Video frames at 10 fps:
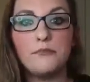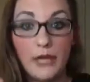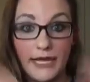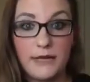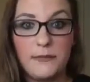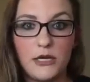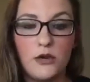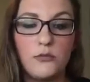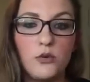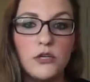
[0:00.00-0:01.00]
blank
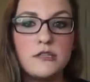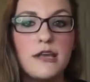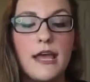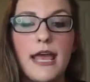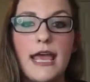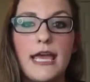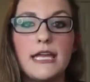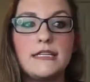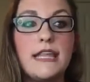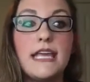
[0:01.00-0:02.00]
bingo boards,
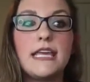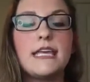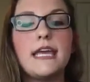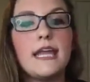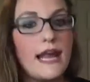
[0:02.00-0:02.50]
and they can get